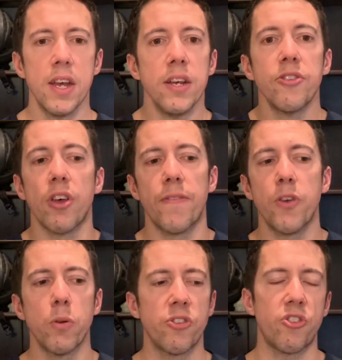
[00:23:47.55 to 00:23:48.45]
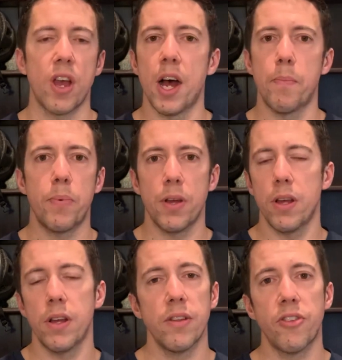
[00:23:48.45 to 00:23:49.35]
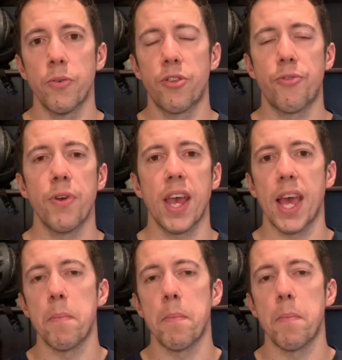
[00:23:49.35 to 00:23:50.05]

So if you're just up till 3 a.m.